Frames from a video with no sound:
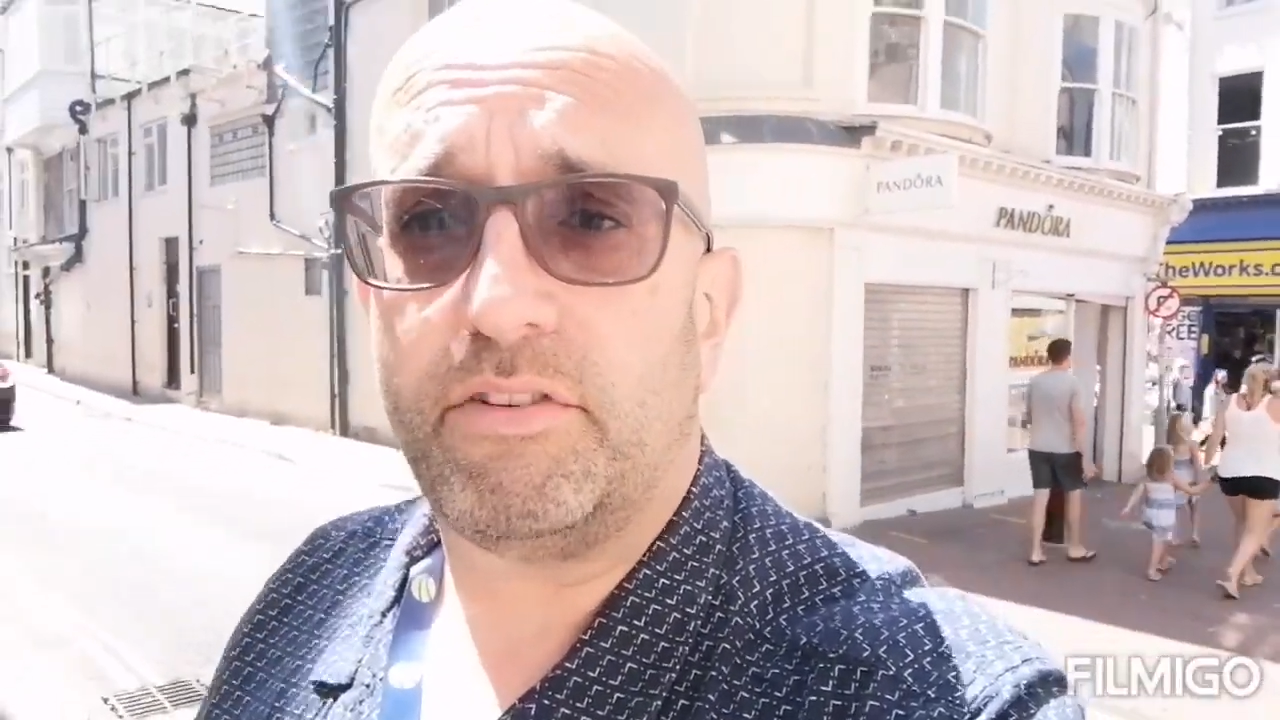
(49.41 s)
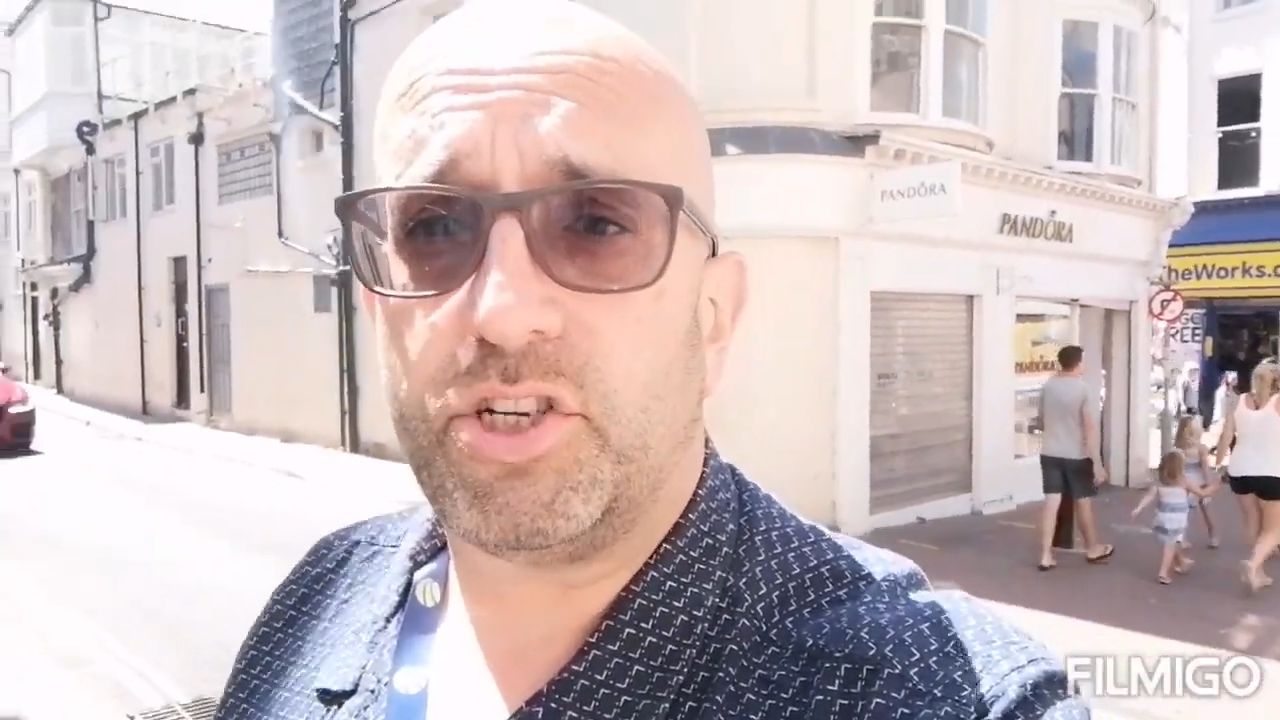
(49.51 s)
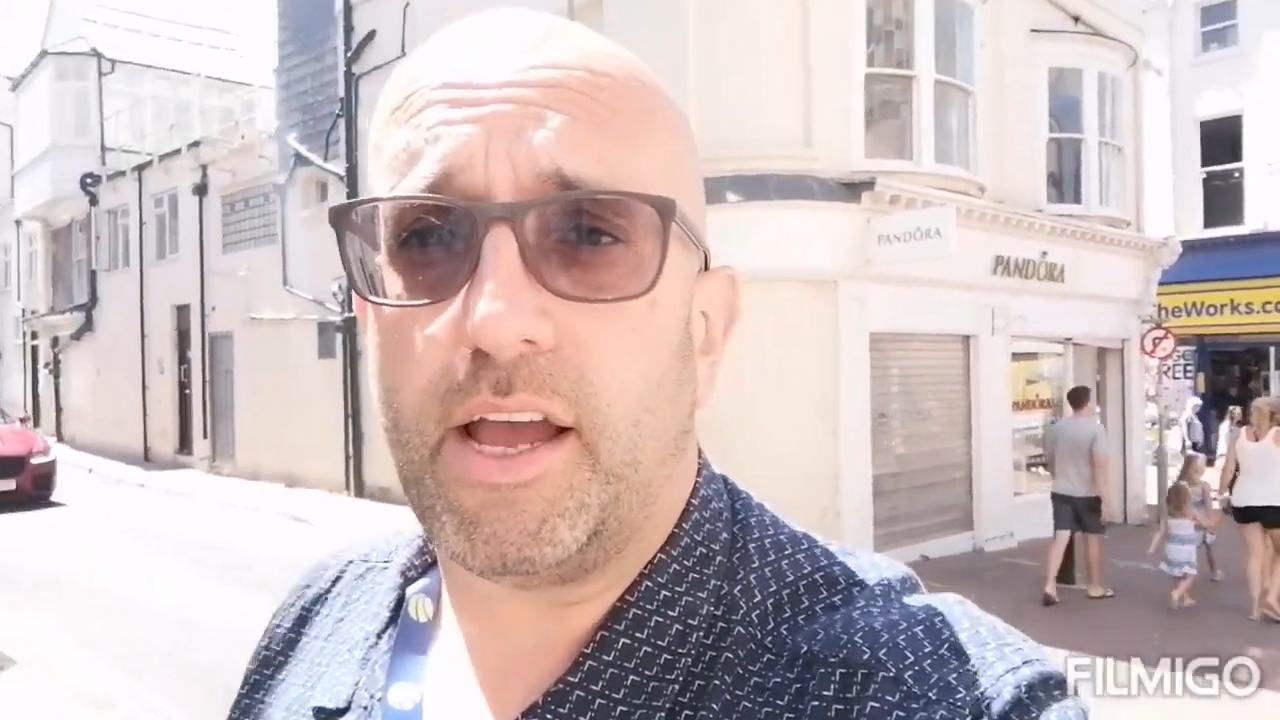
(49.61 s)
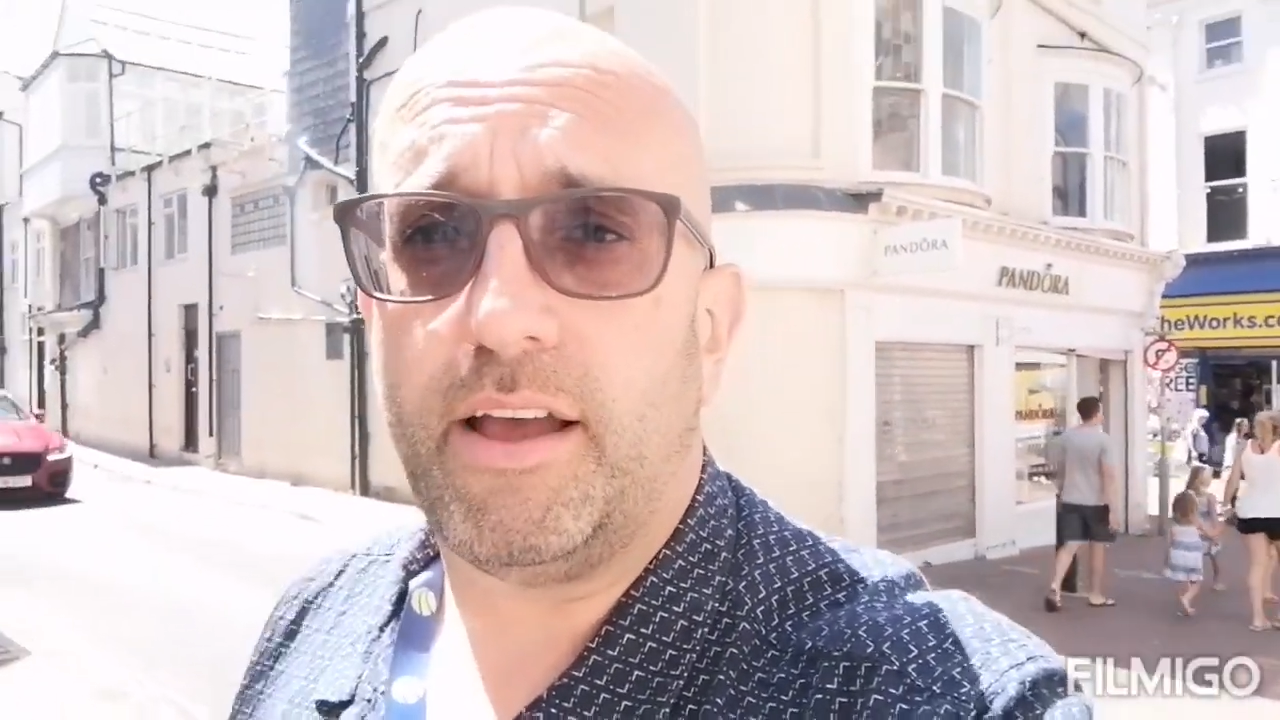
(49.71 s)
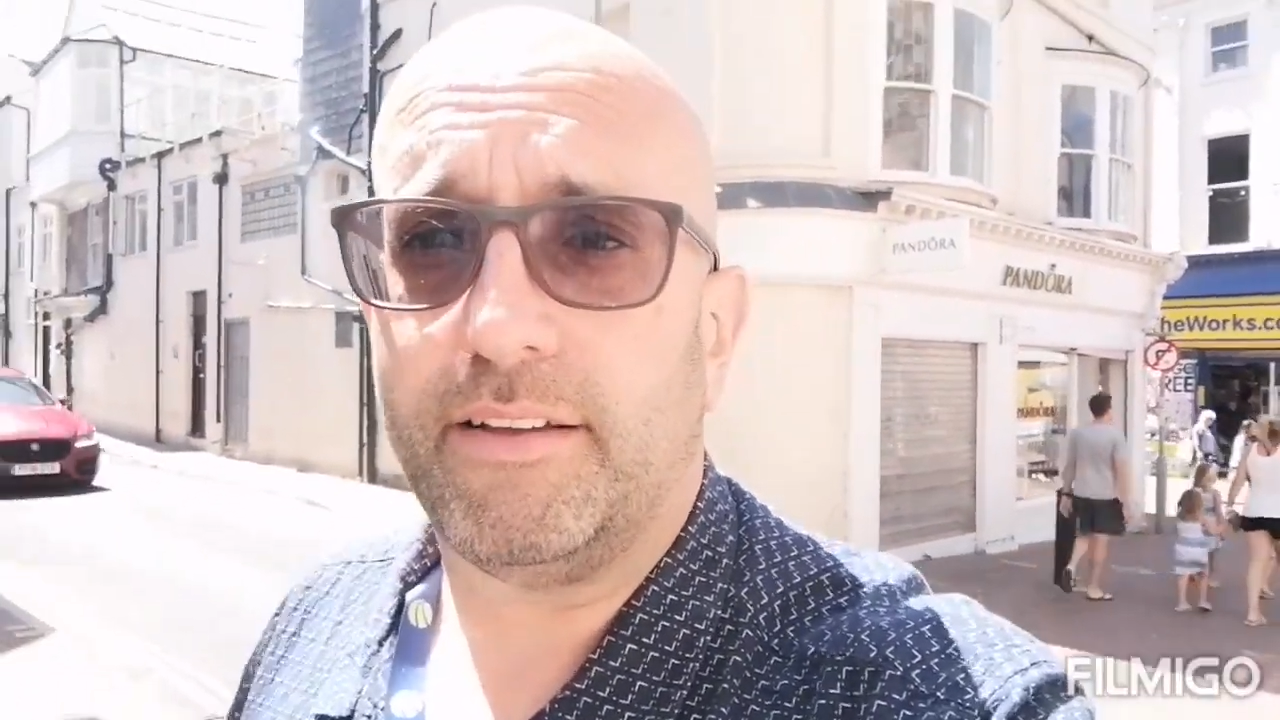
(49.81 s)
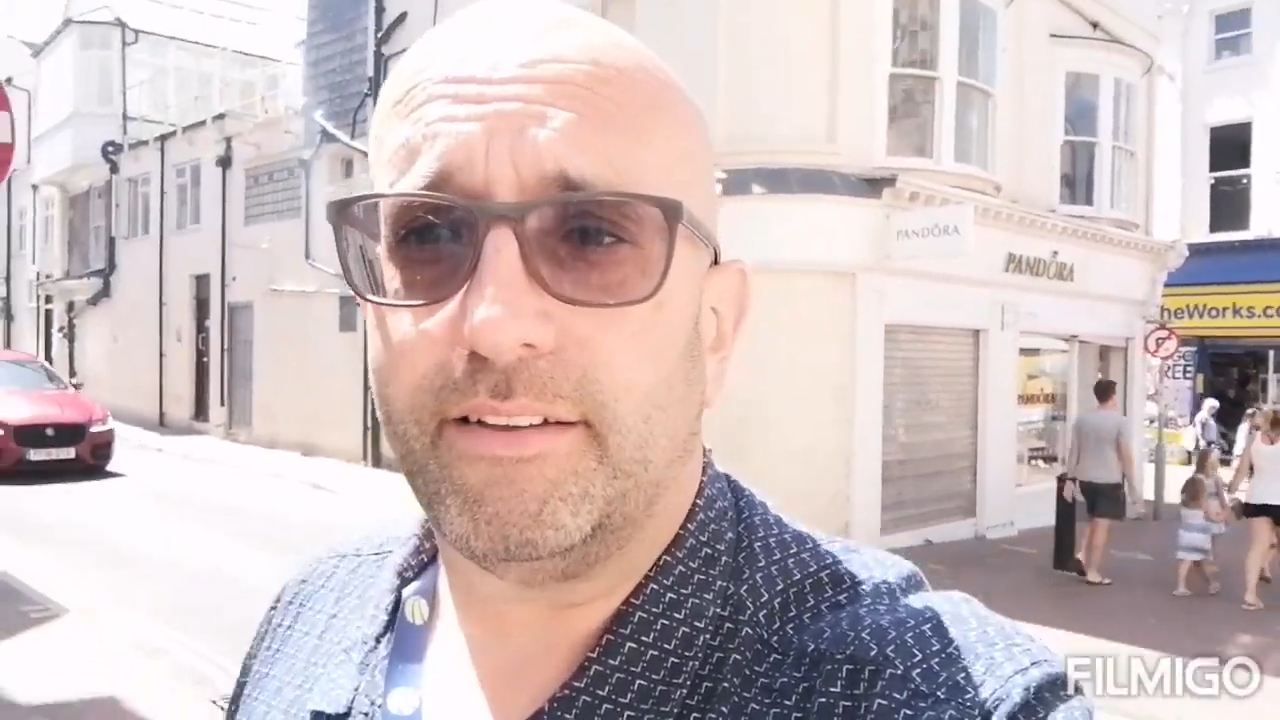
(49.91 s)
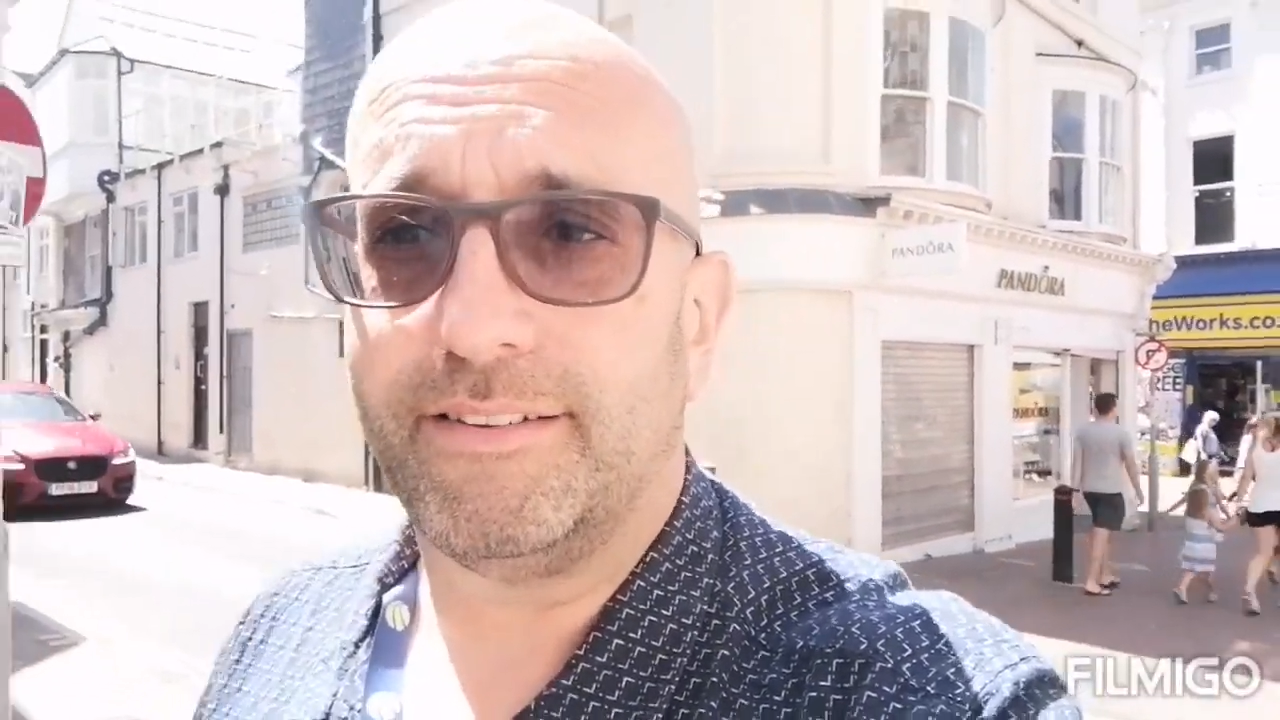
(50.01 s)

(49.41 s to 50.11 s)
have a chat.